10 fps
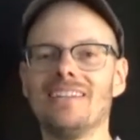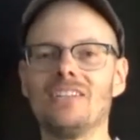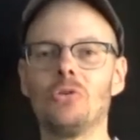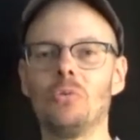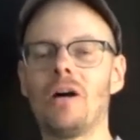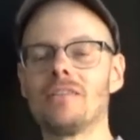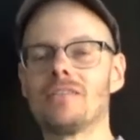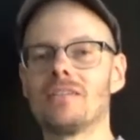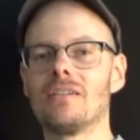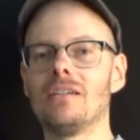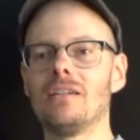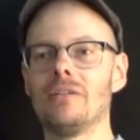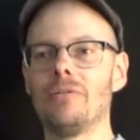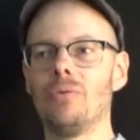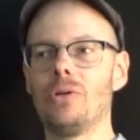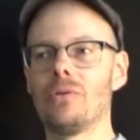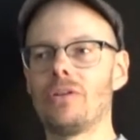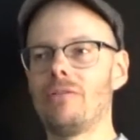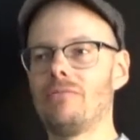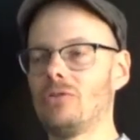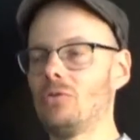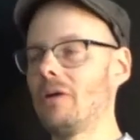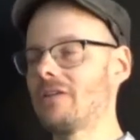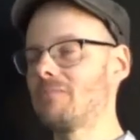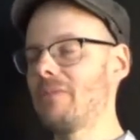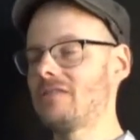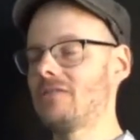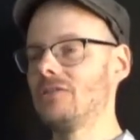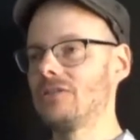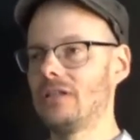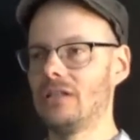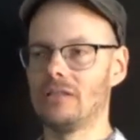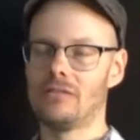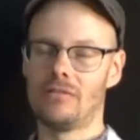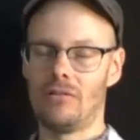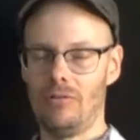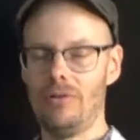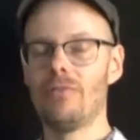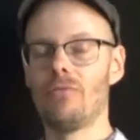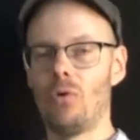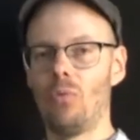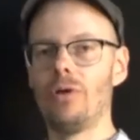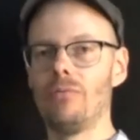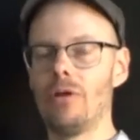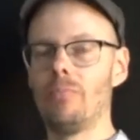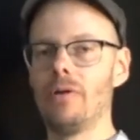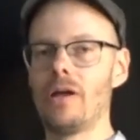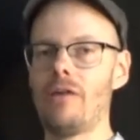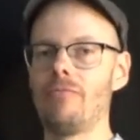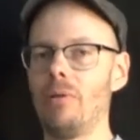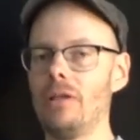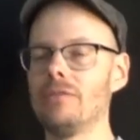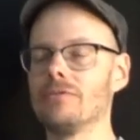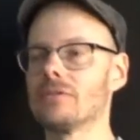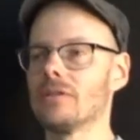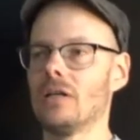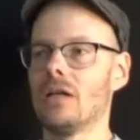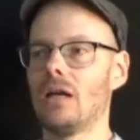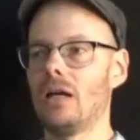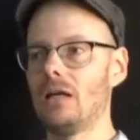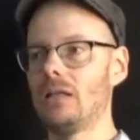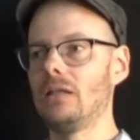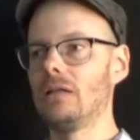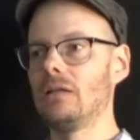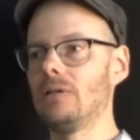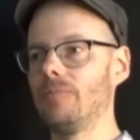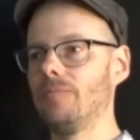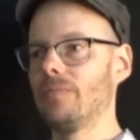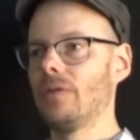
too much uh, we don't have too much message in it even though we, we have beliefs and um,